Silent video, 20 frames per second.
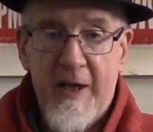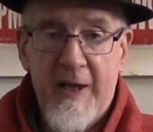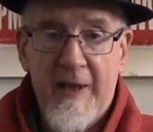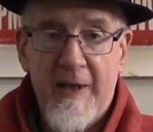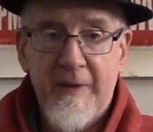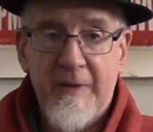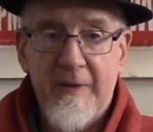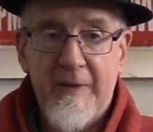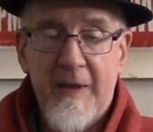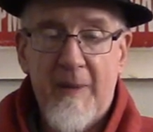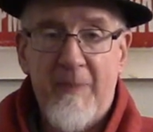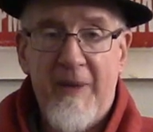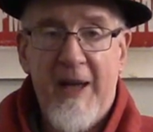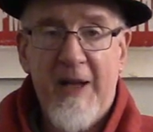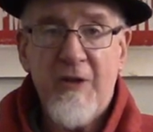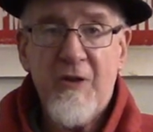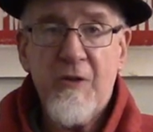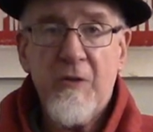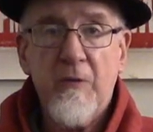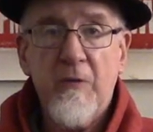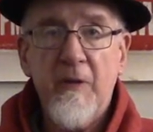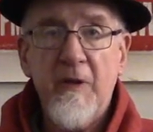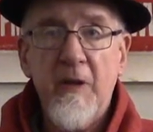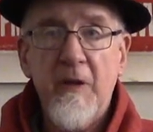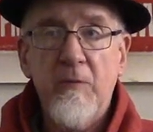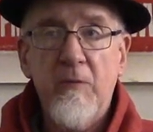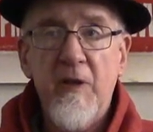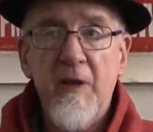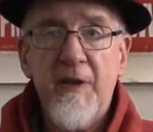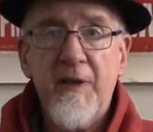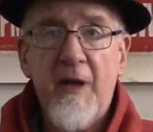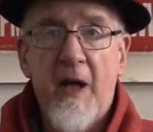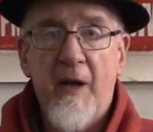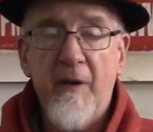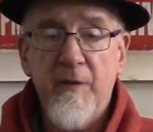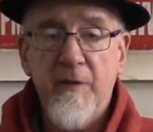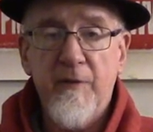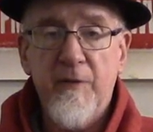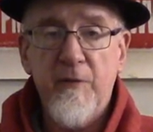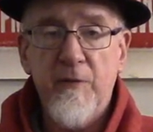And the backstory with
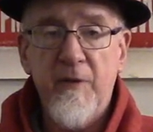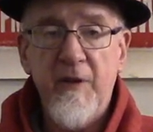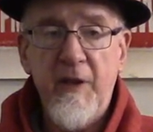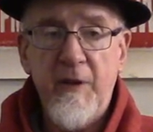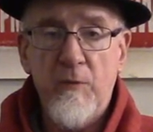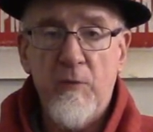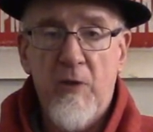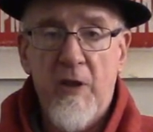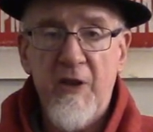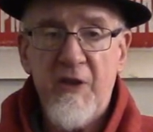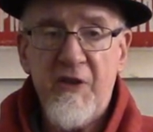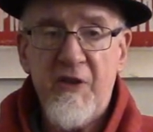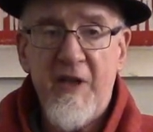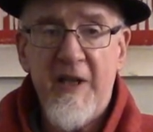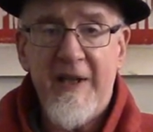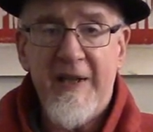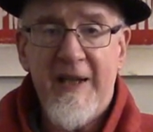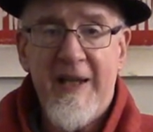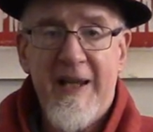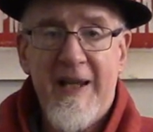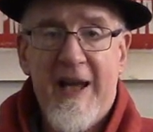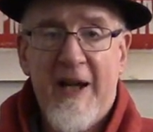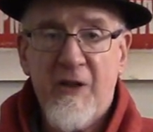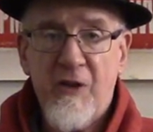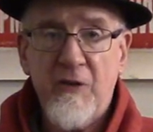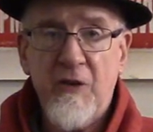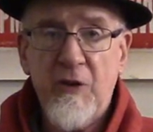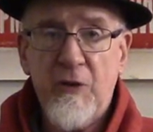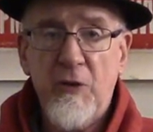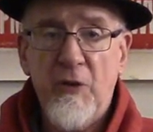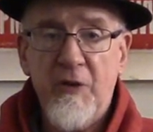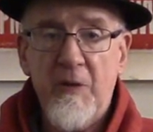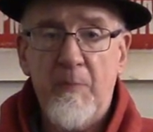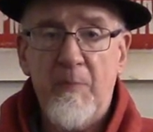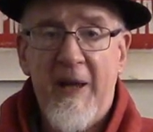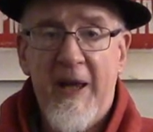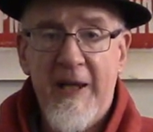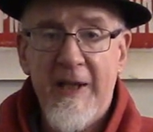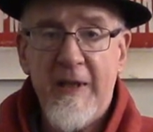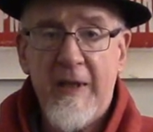Oliver Reed was that he actually took a
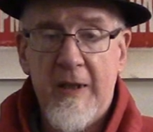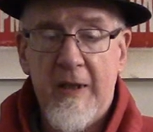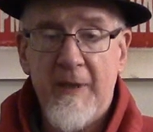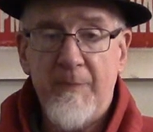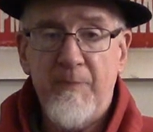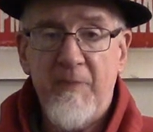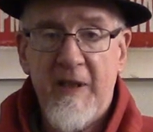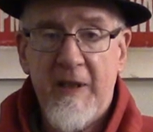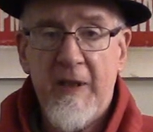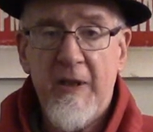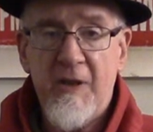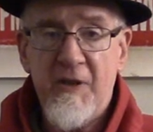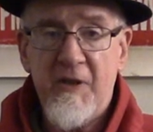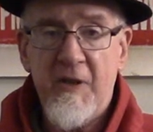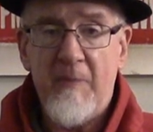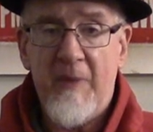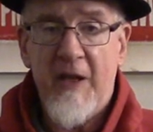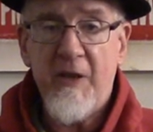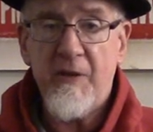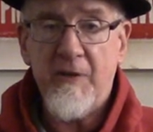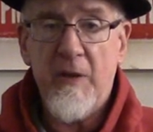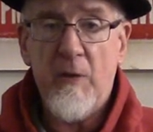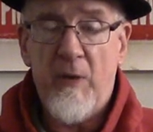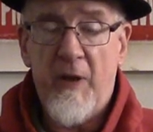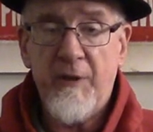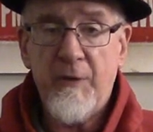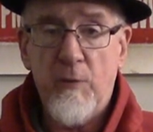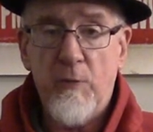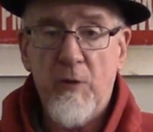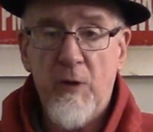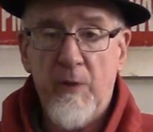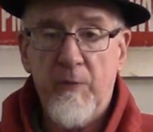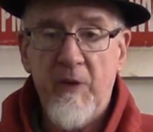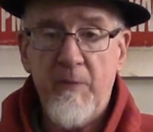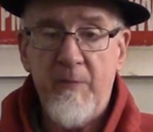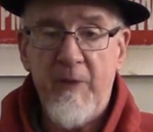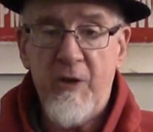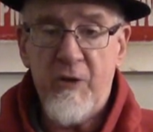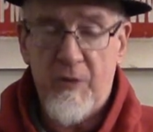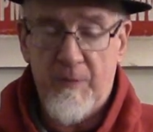pay cut because he basically wanted to work
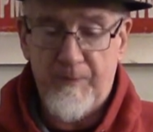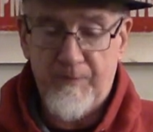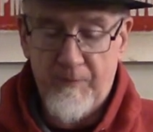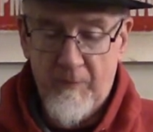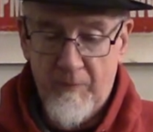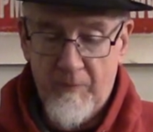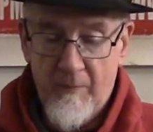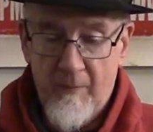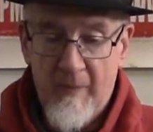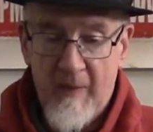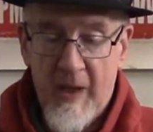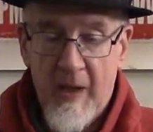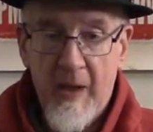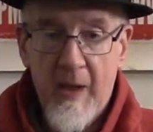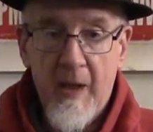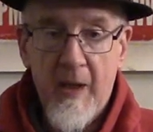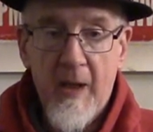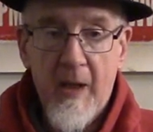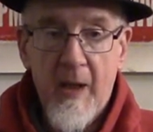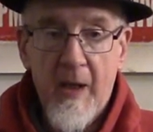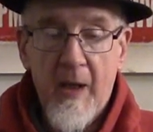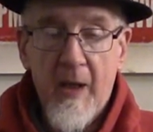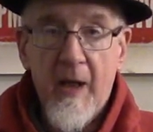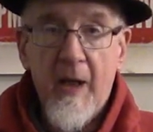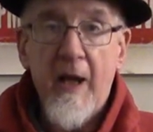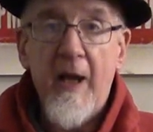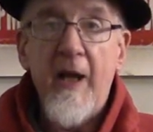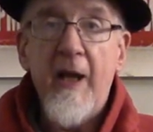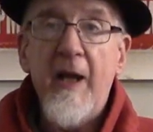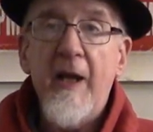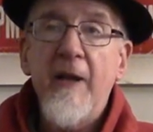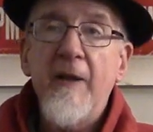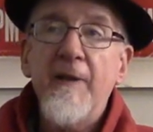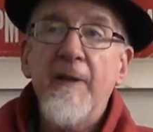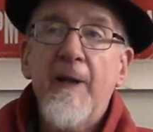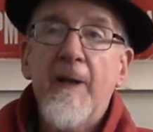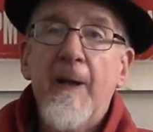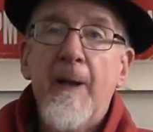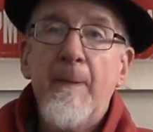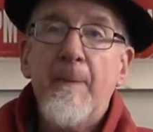with Mitchum.
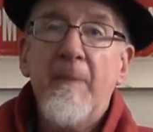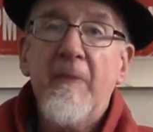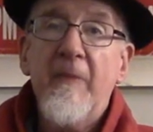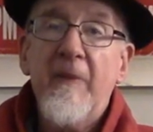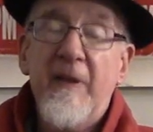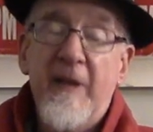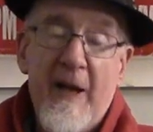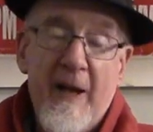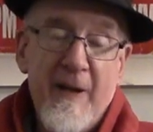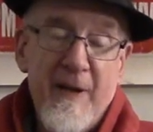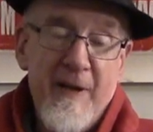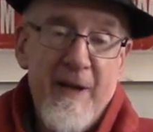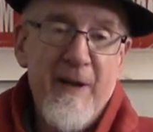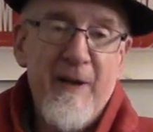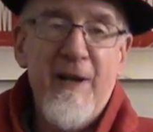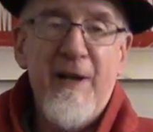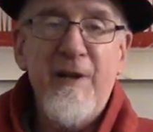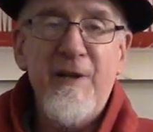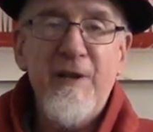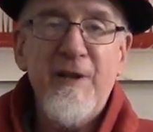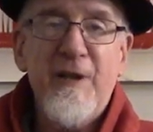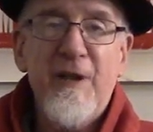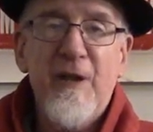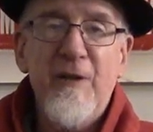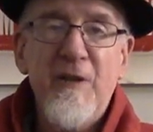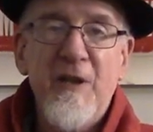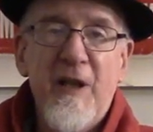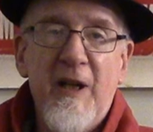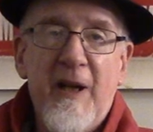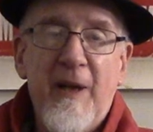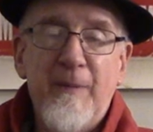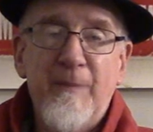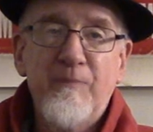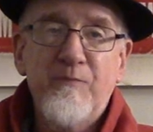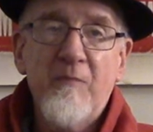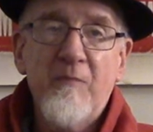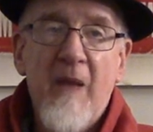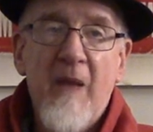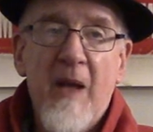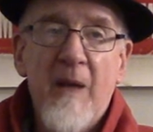And um, now here you go. You got
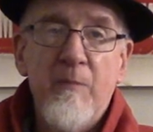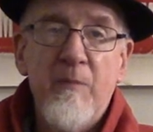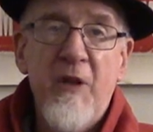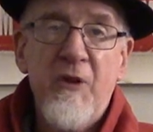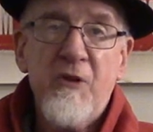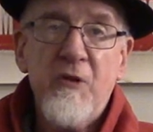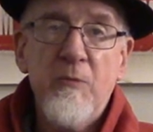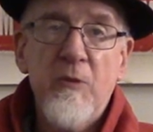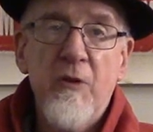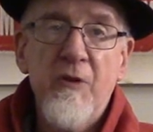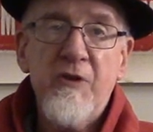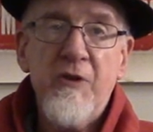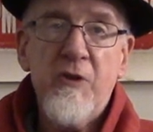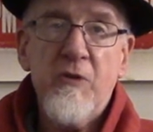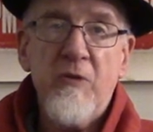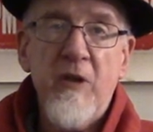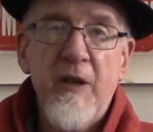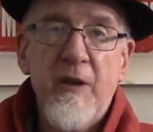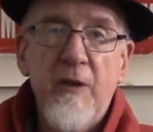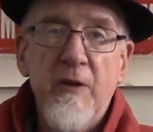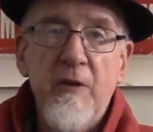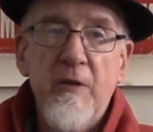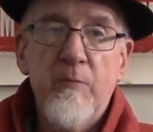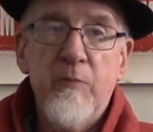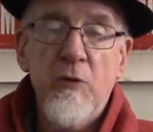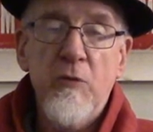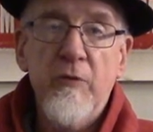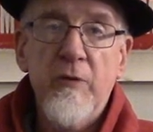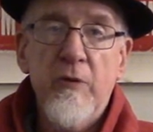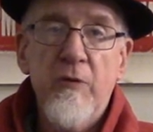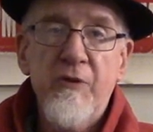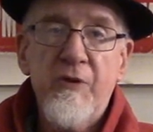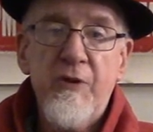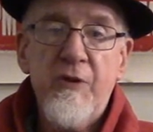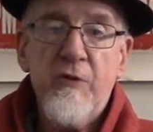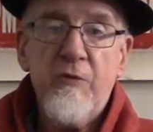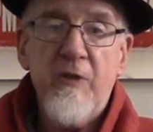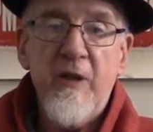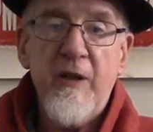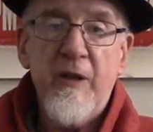Mitchum, who's a drinker, Boone, who's a
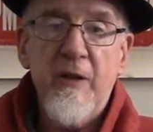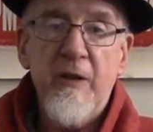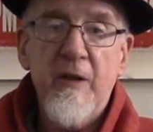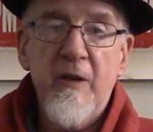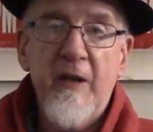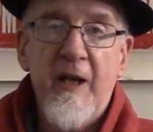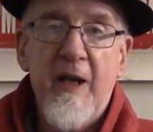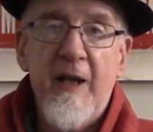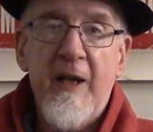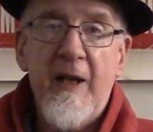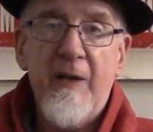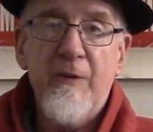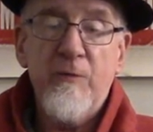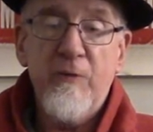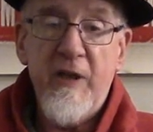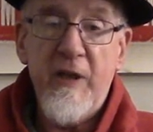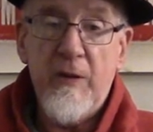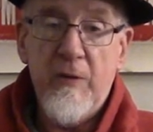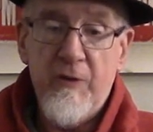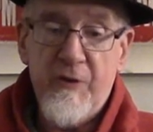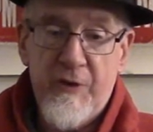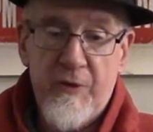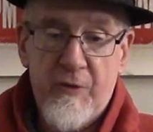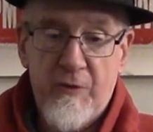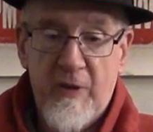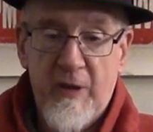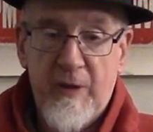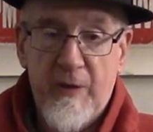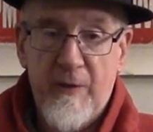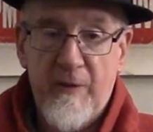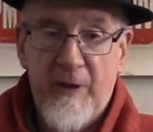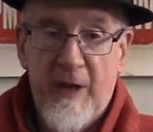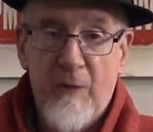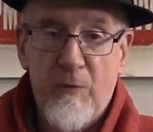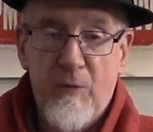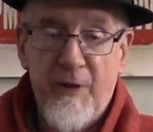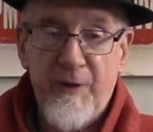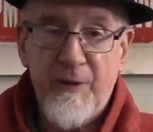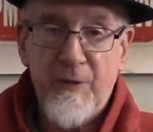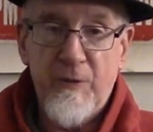drinker, and Reed, who's a drinker. And I
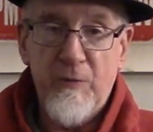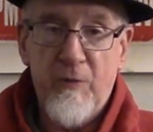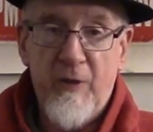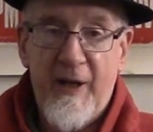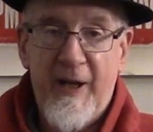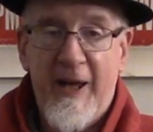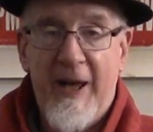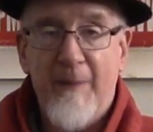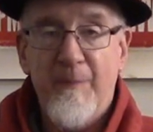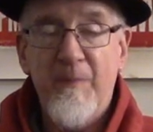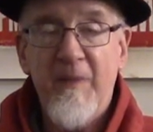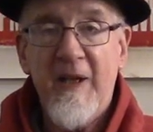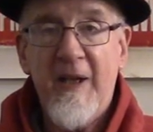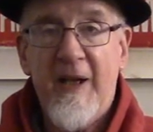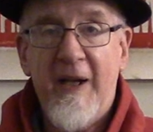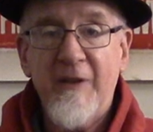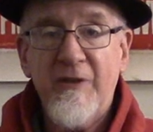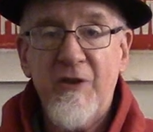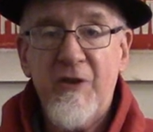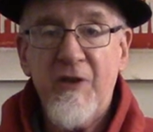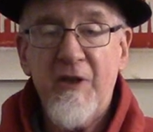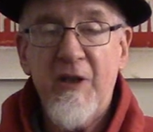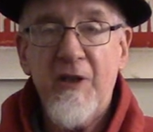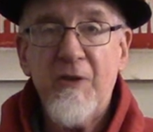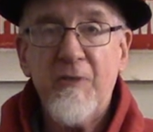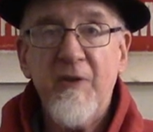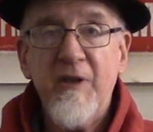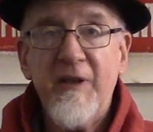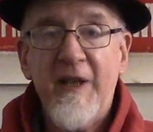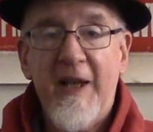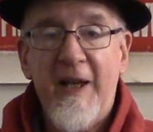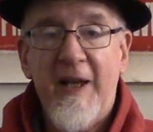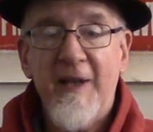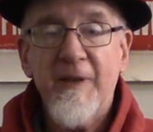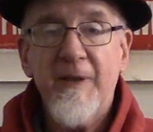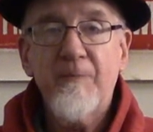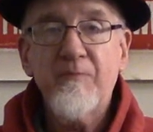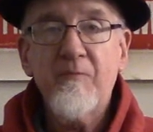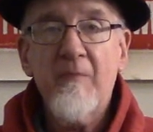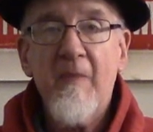wonder what happened behind the scenes with that.